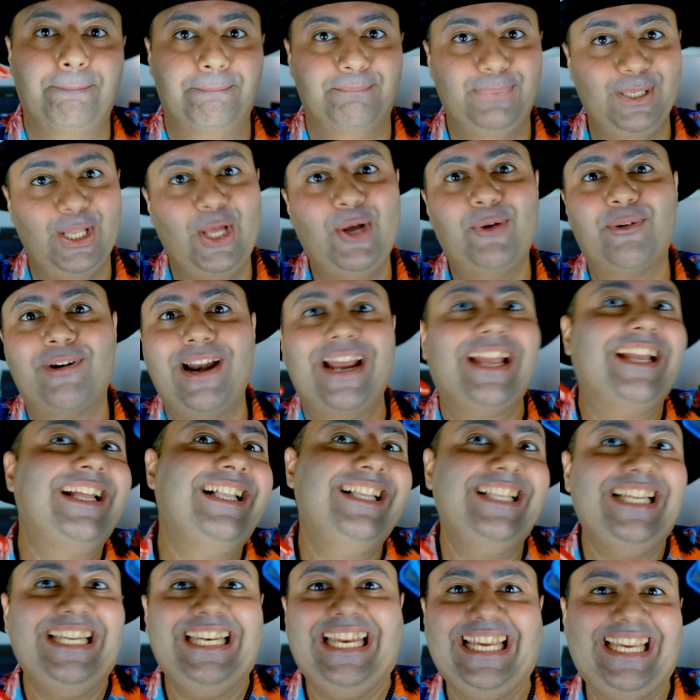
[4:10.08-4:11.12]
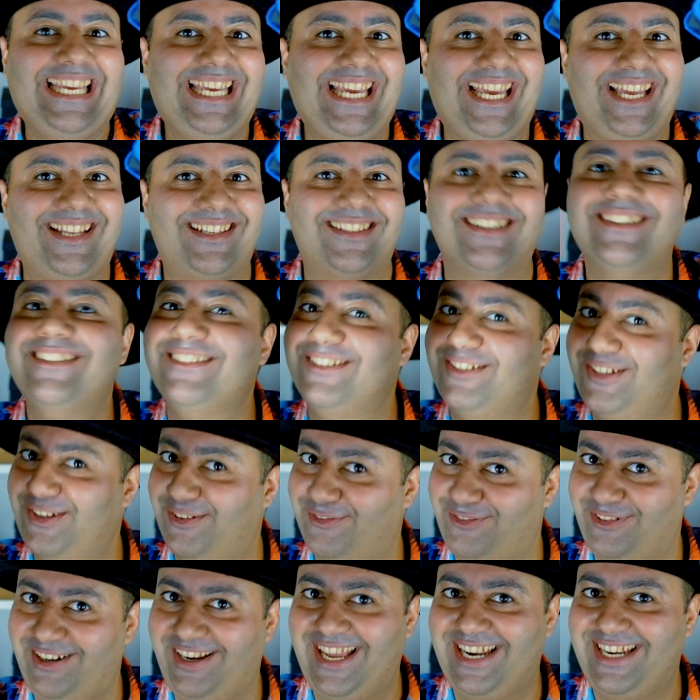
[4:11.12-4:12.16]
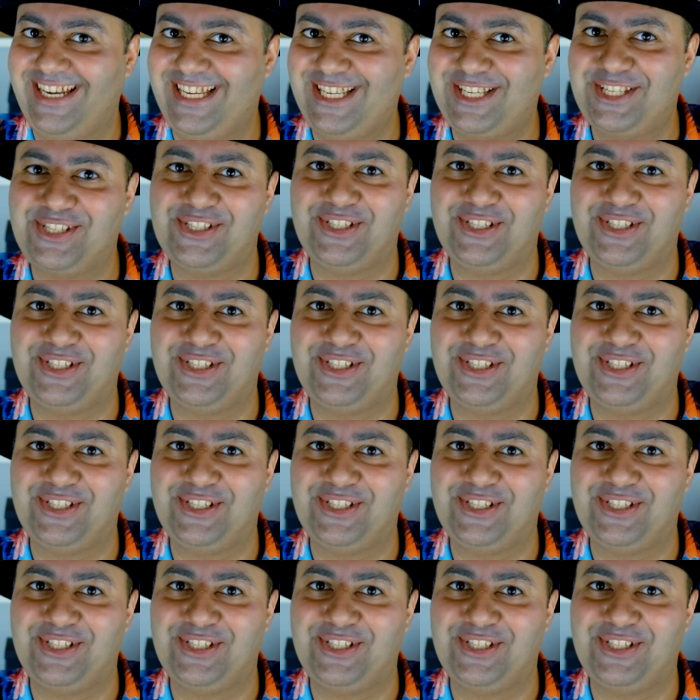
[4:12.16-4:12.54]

Blower and cleaning kit. Don't forget these